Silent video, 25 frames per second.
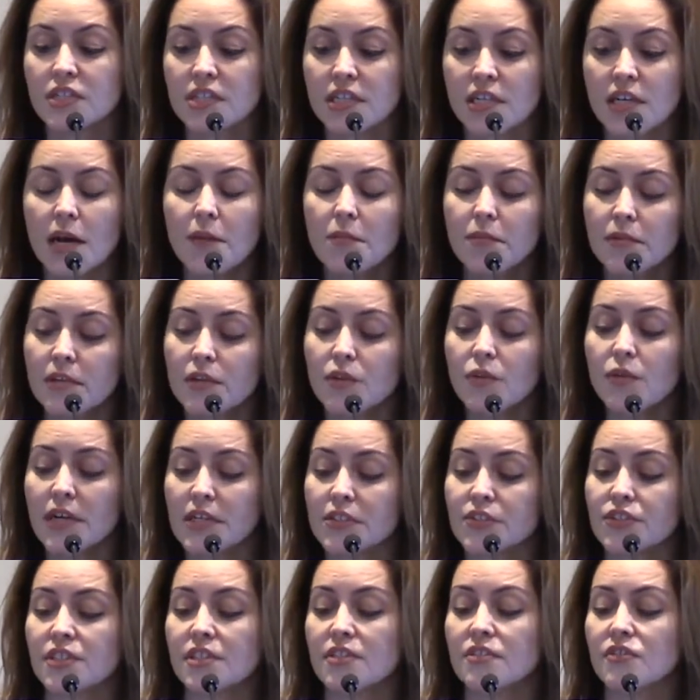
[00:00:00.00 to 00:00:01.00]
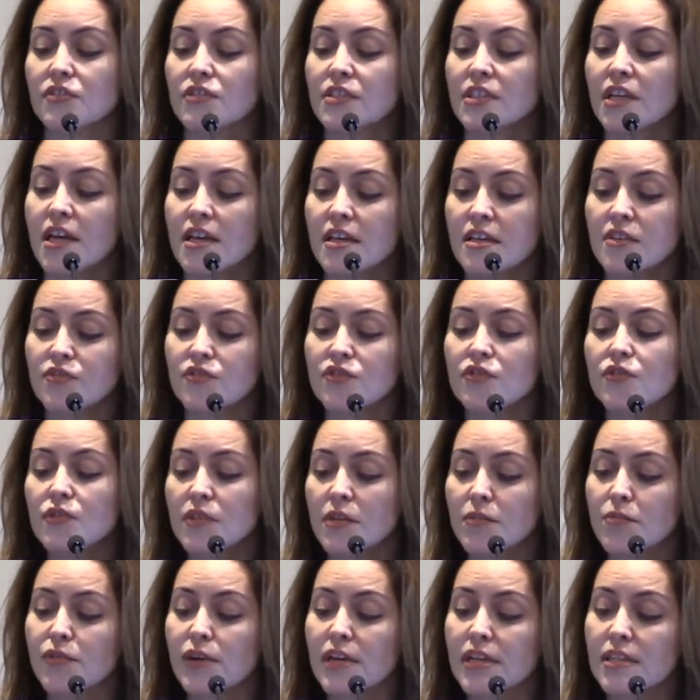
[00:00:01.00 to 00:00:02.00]
just a couple of questions. So do
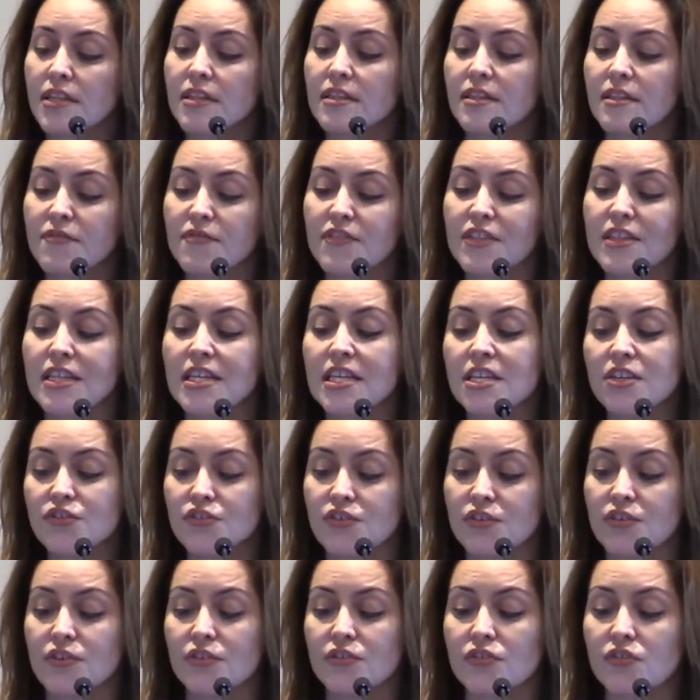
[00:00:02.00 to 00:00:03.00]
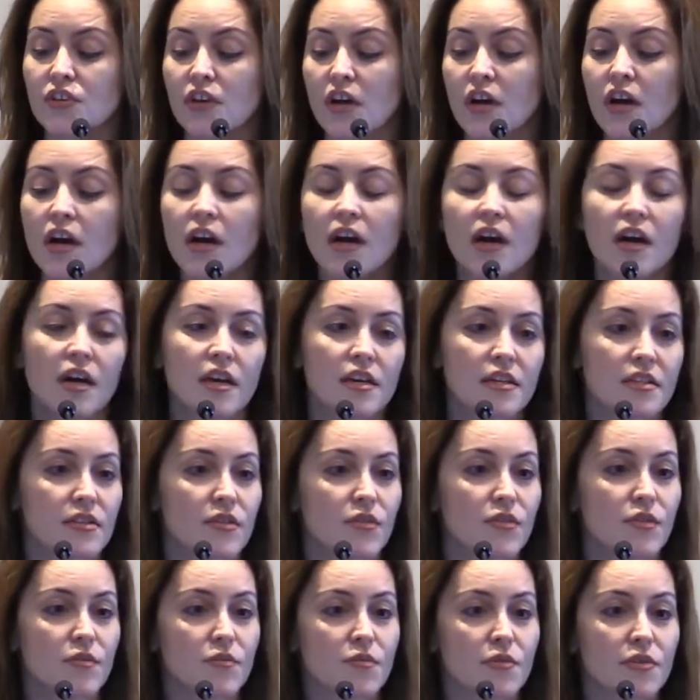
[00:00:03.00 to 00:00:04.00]
the presence of seizures cause
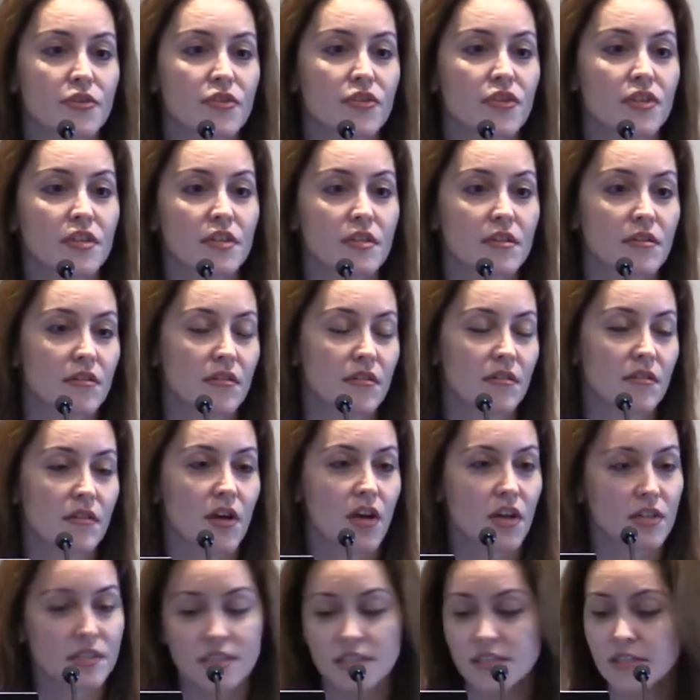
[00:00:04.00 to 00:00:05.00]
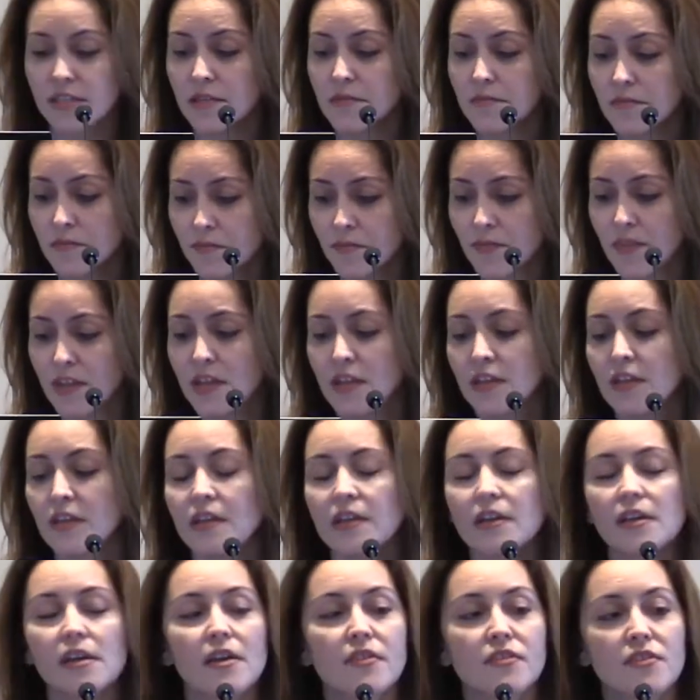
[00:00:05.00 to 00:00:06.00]
or worsen autism?
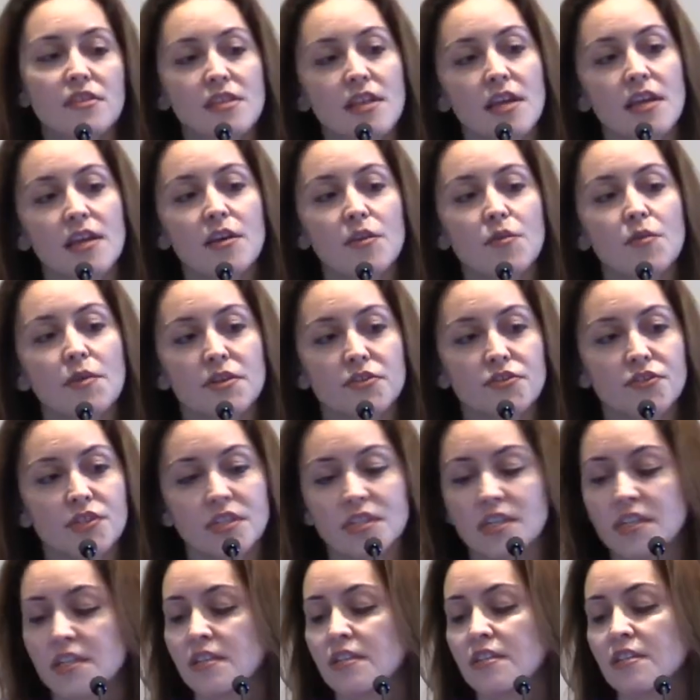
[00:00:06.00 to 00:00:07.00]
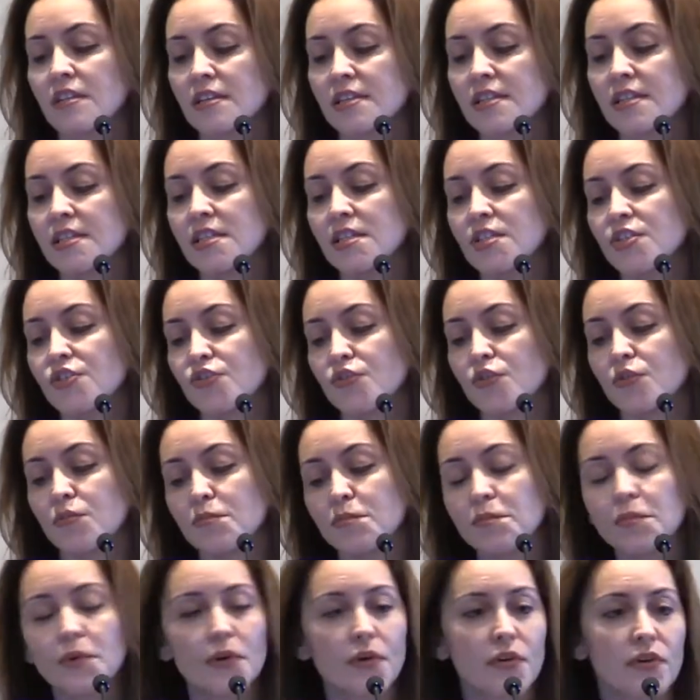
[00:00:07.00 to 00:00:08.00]
And the second question is, does seizure
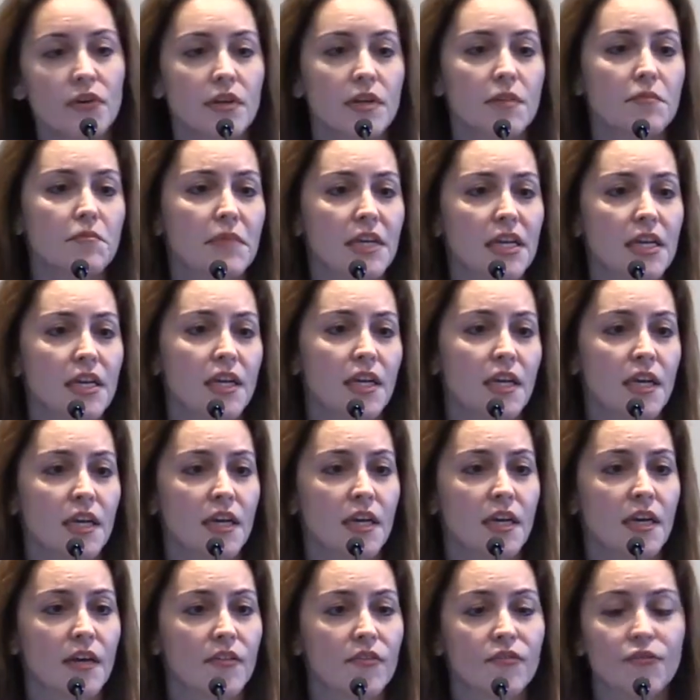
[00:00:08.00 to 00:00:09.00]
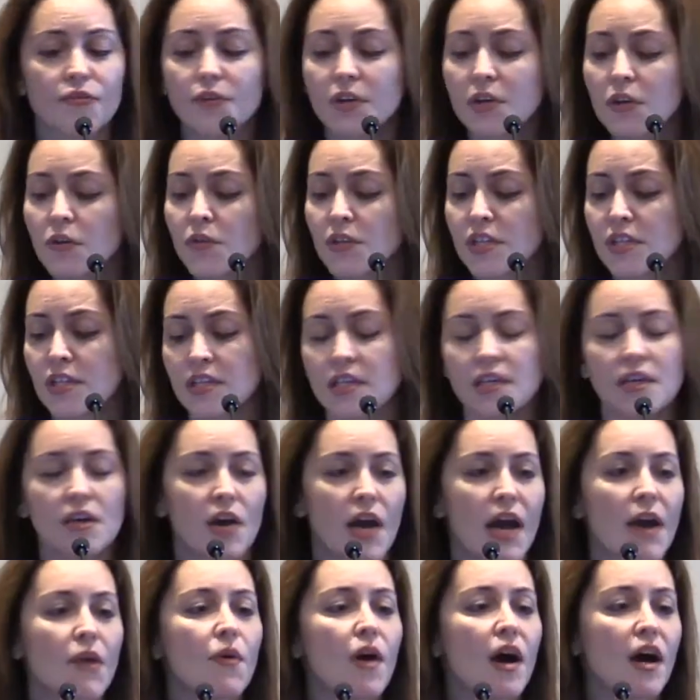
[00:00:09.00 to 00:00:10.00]
burden, meaning frequency,
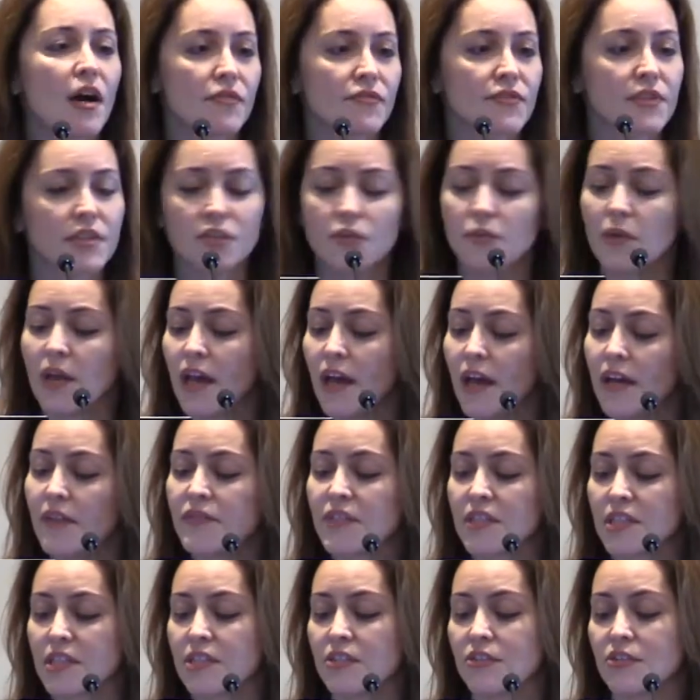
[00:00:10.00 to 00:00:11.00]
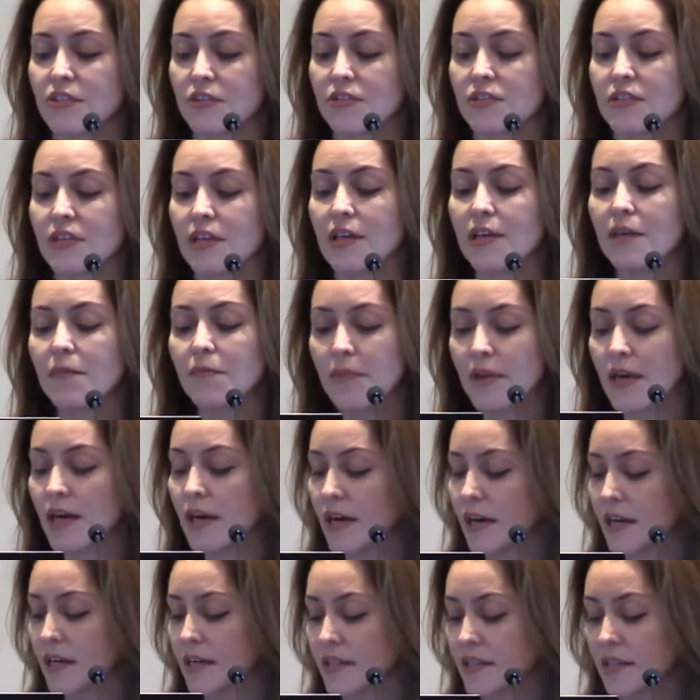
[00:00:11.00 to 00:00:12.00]
how often you have seizures,
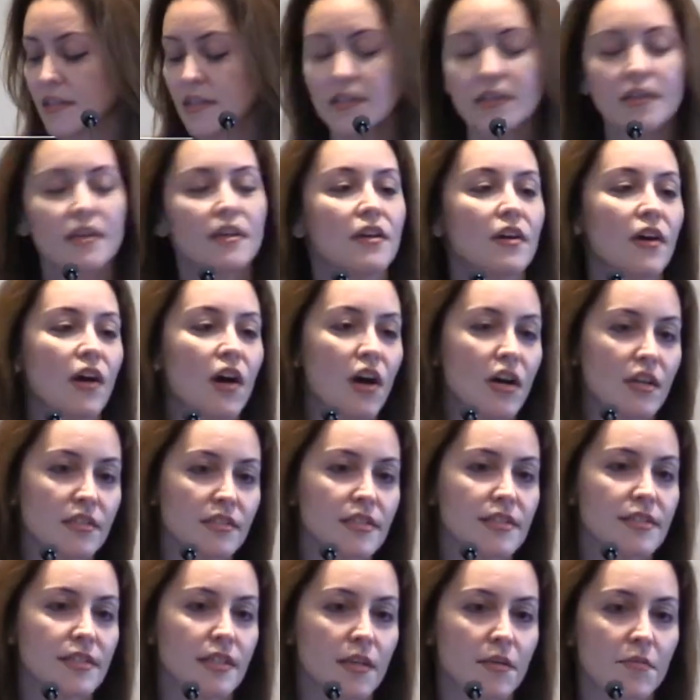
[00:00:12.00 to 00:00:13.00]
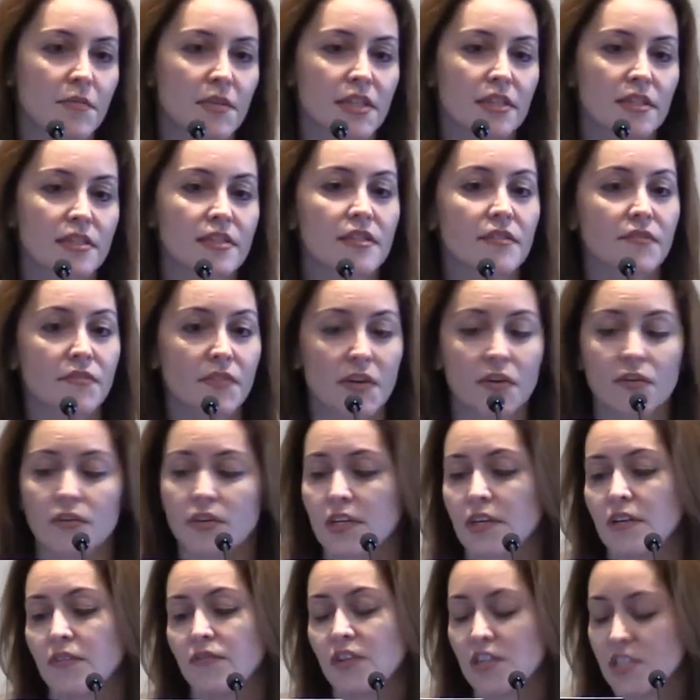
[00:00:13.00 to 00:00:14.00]
impact autism and the
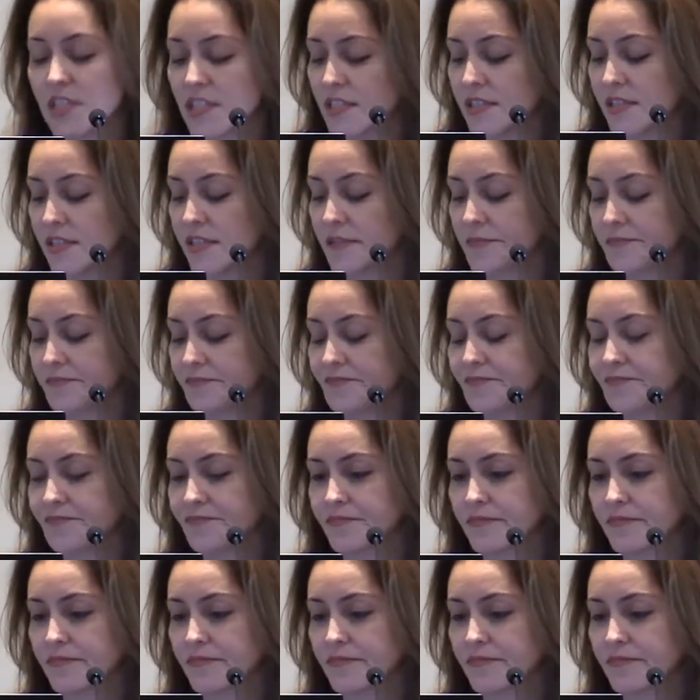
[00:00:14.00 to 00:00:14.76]
severity of autism?